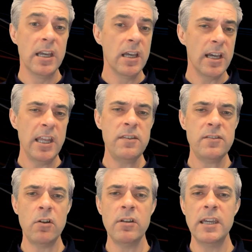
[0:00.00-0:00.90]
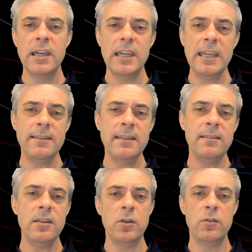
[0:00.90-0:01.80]
and a historic,
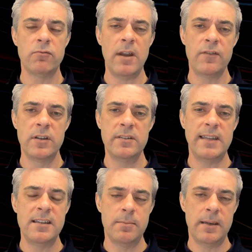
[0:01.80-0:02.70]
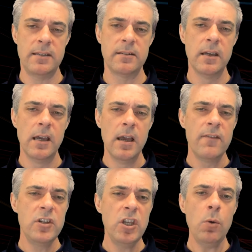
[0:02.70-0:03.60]
easy-to-use reference database for
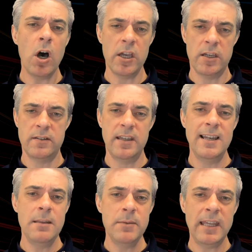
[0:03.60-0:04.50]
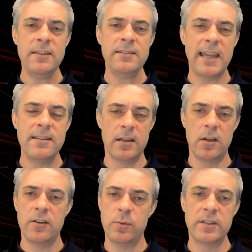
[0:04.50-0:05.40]
new hires that eliminates data
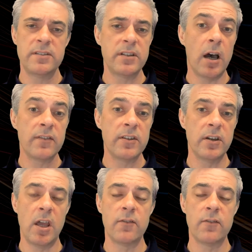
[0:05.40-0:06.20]
loss when staff turnover